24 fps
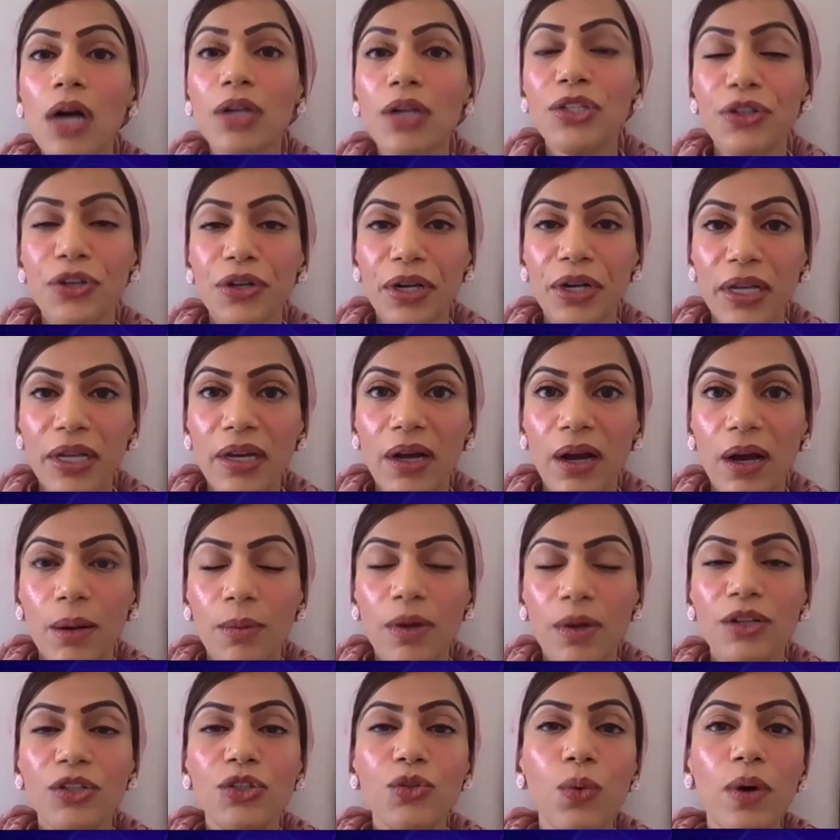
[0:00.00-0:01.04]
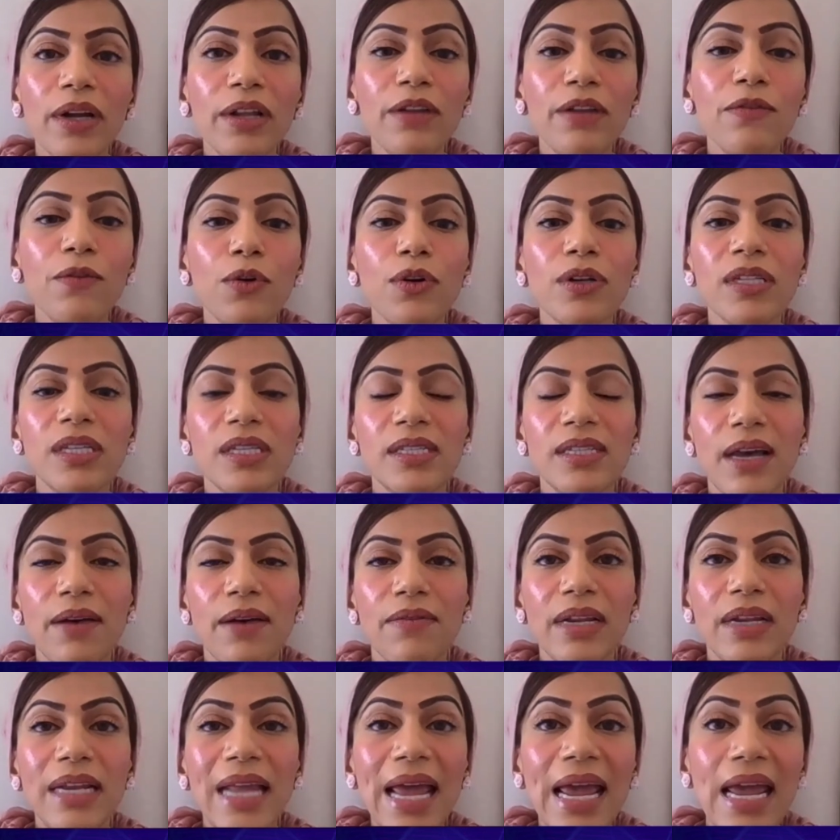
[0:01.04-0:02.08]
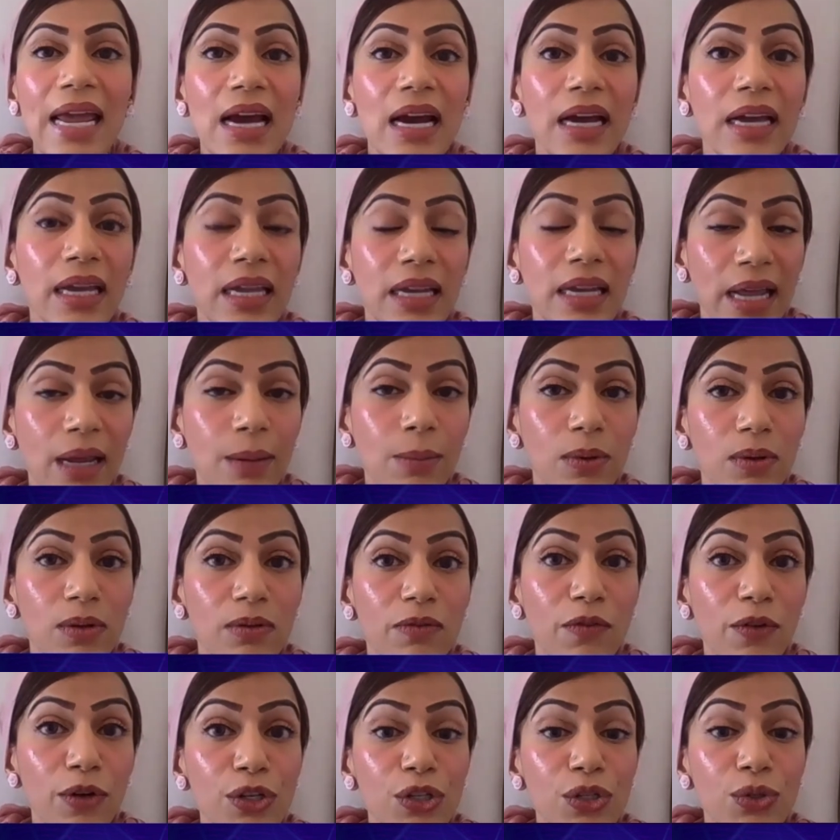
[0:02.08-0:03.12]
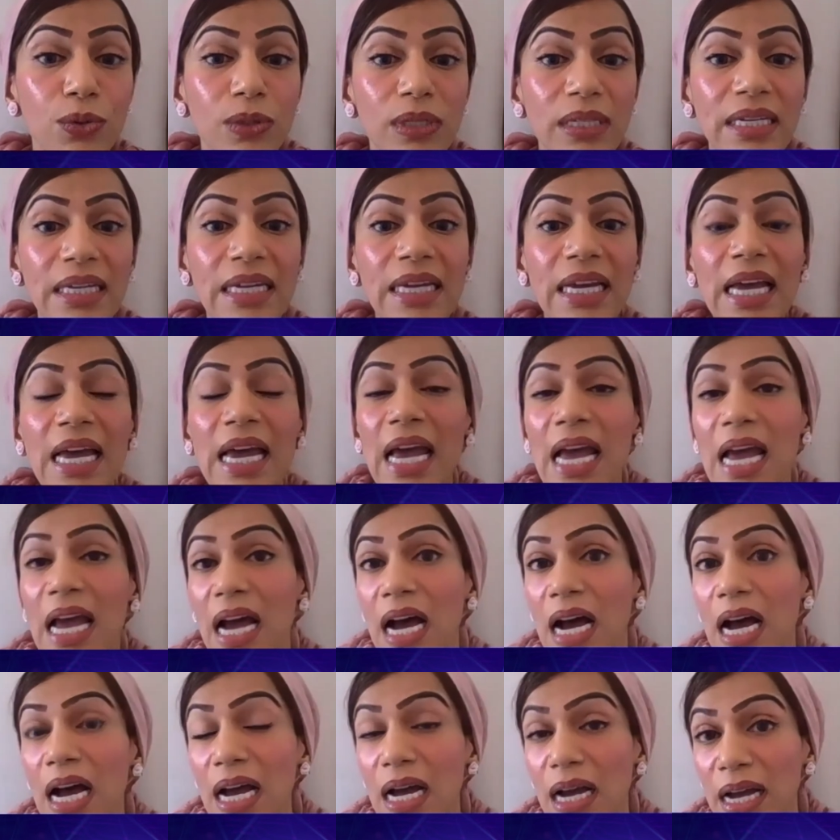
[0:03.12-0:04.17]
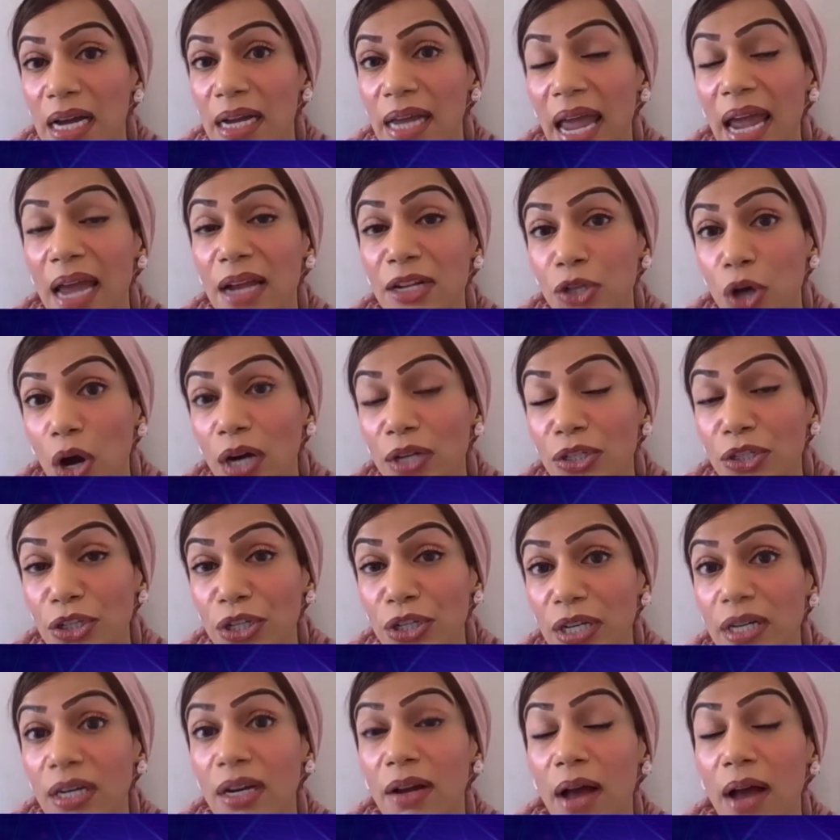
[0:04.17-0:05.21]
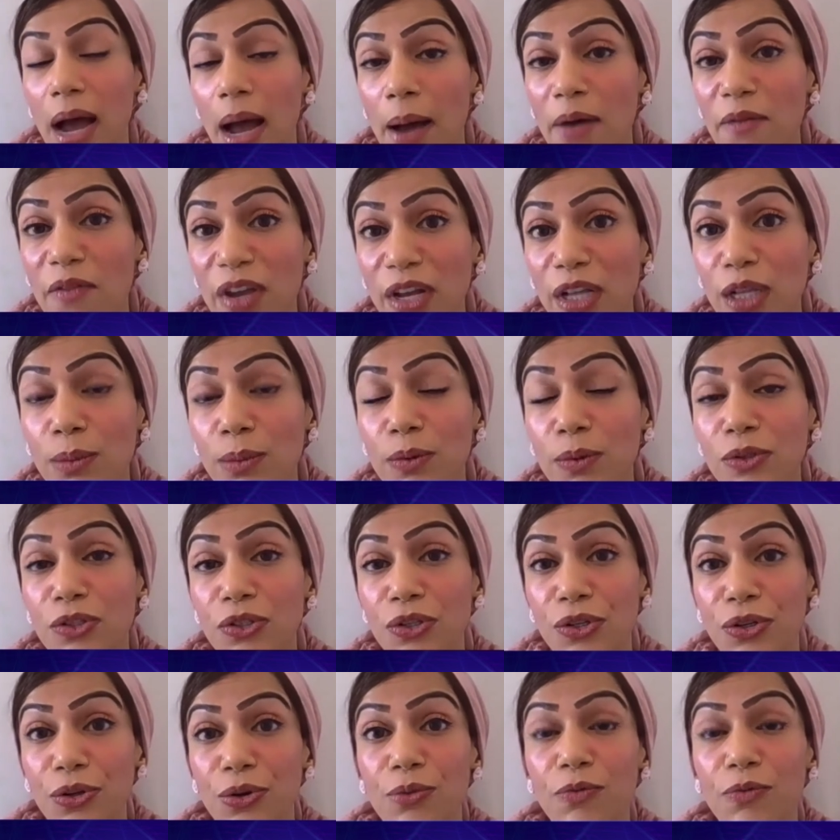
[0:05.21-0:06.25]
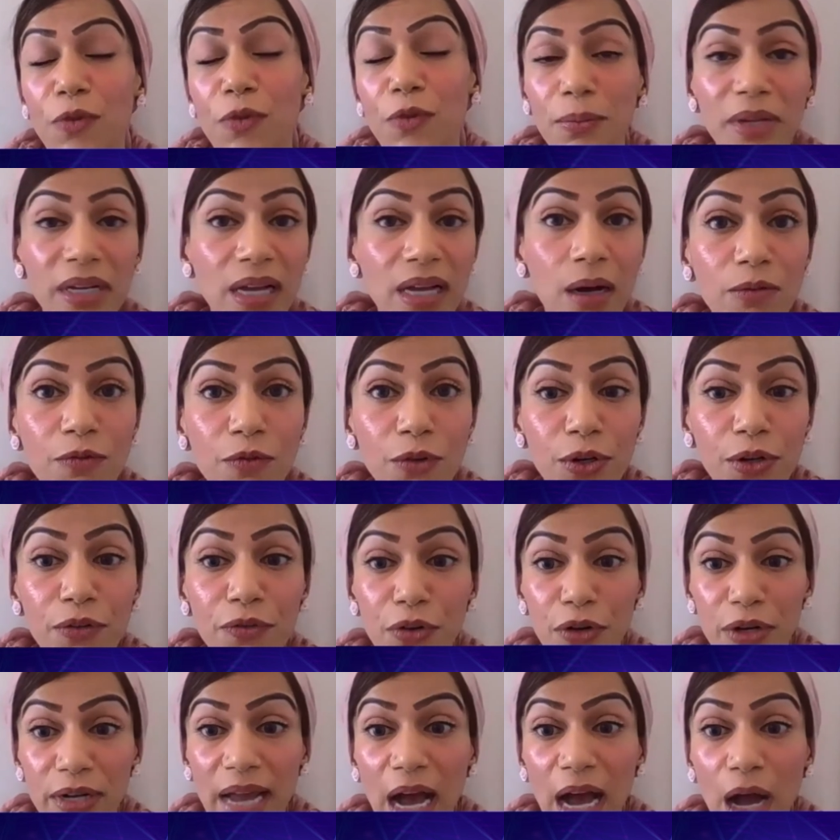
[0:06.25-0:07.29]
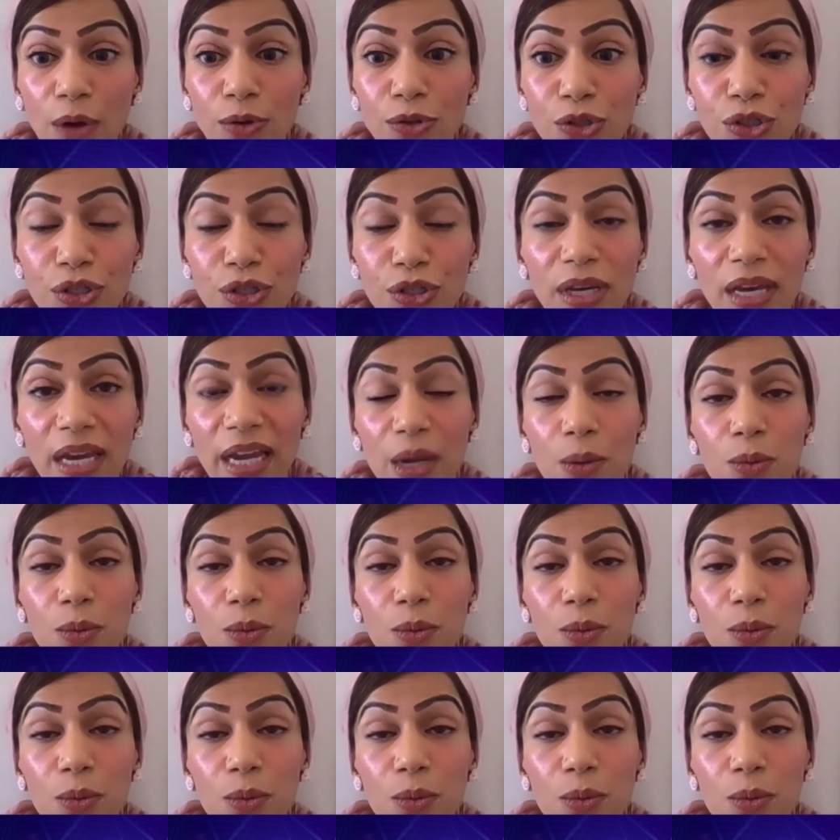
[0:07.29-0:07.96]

Dr. Neom, a 24/7 AI-enabled virtually doctor available to you from the comfort of your couch.